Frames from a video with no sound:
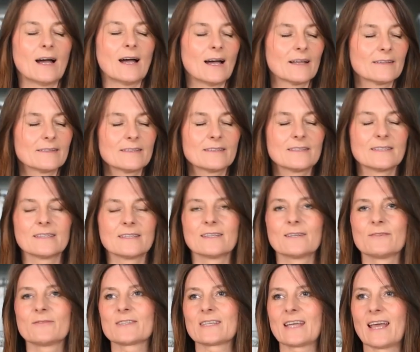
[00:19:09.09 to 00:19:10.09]

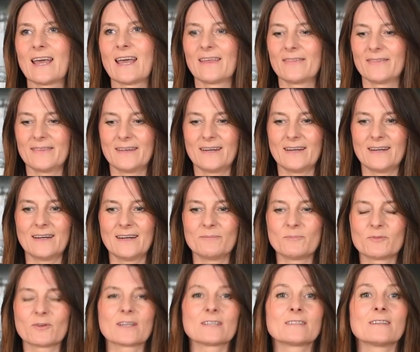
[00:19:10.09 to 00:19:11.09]
additives and
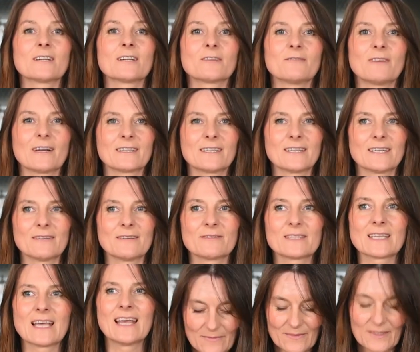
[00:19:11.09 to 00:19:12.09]

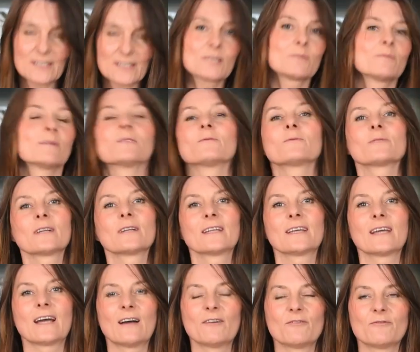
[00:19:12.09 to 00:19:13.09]
preservatives, this will
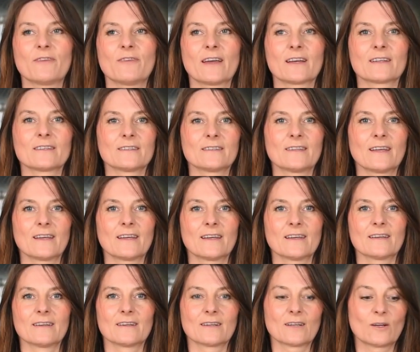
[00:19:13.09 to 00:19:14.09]
really affect
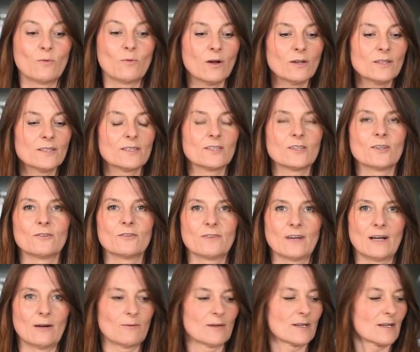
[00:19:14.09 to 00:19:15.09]
the quality of
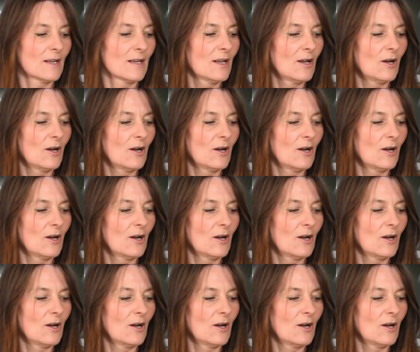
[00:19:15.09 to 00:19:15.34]
our